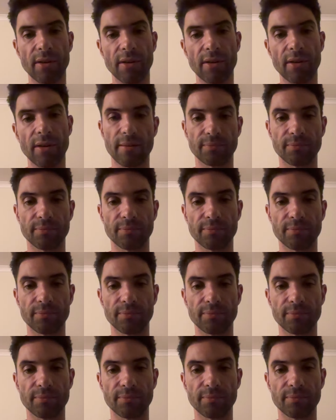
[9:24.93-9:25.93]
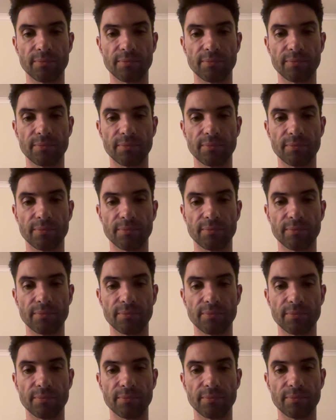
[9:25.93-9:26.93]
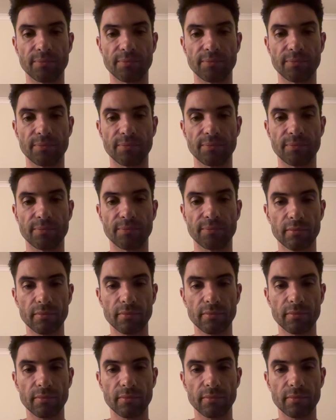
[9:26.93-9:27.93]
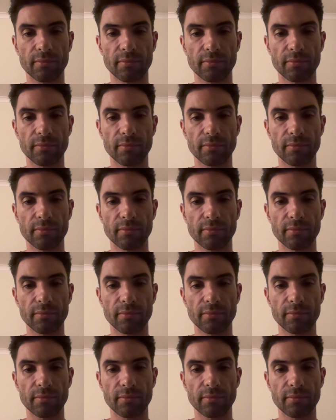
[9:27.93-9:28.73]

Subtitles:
[no speech]